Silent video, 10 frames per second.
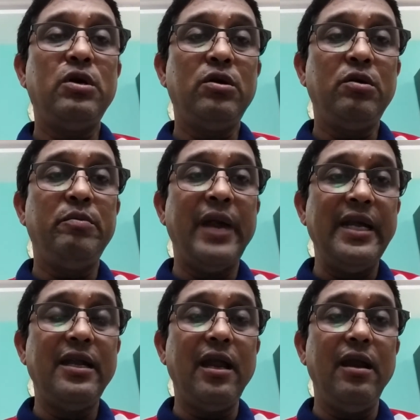
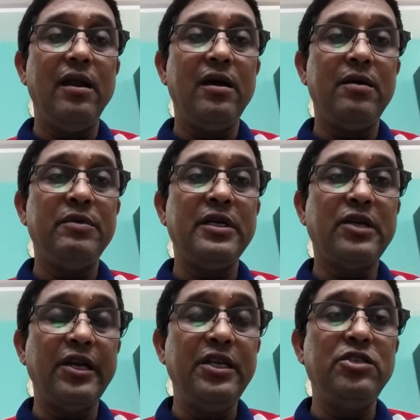mental
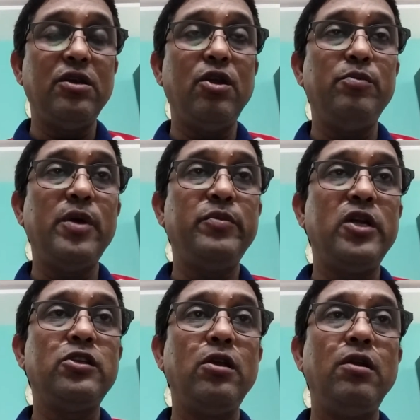condition of a
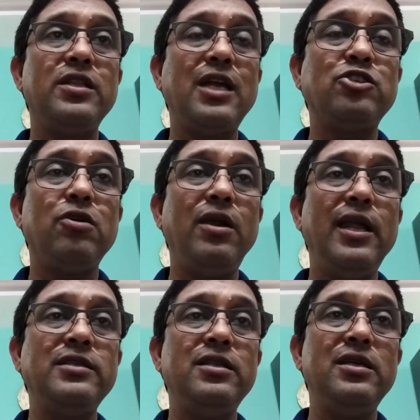person, or that's called
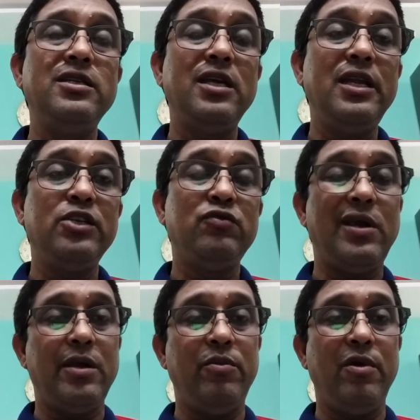as the
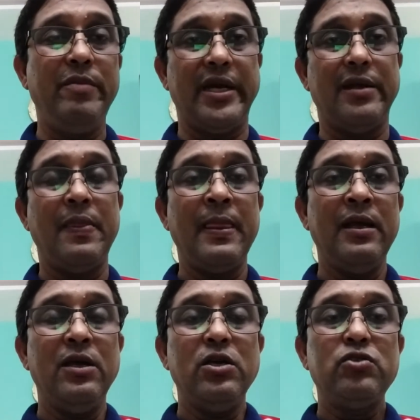intellectual development.
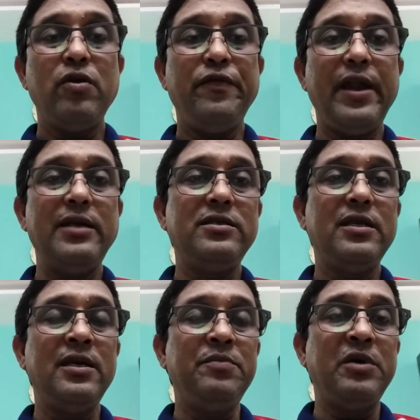So friends,
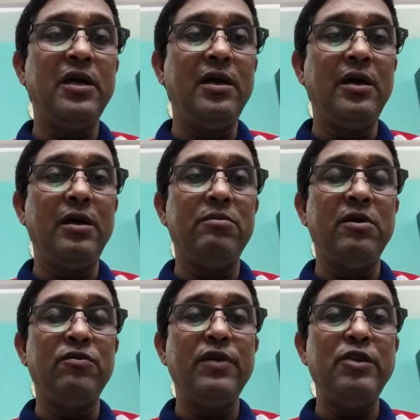
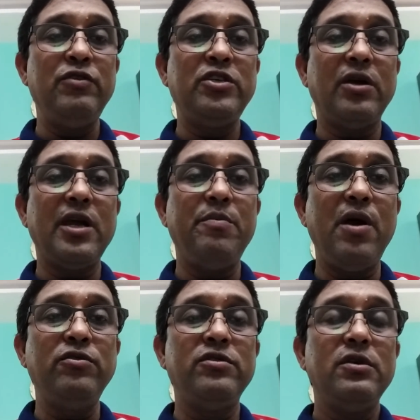when we talk
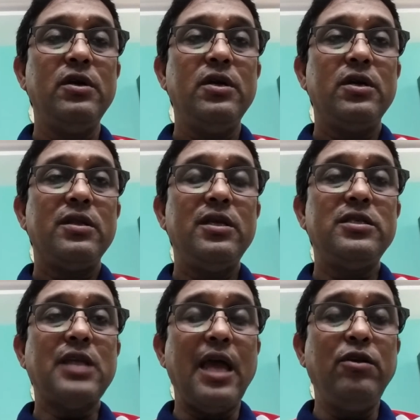about the
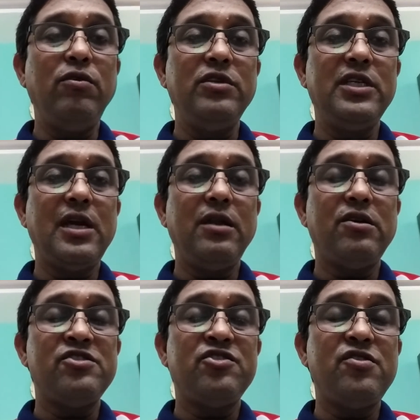psychological
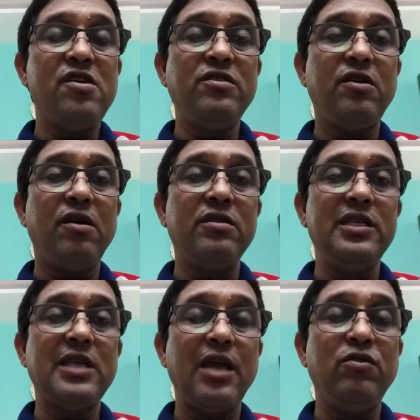construct or the
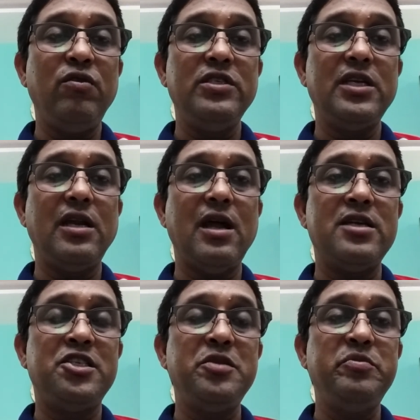psychological
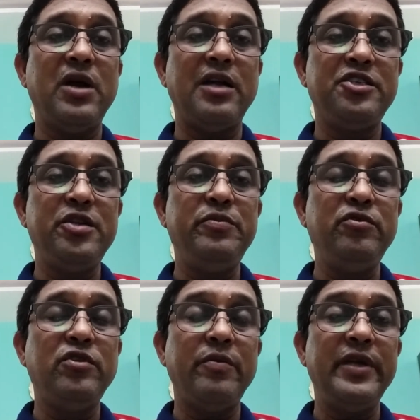
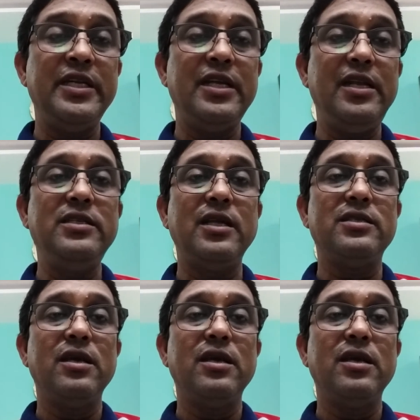attribute of intelligence,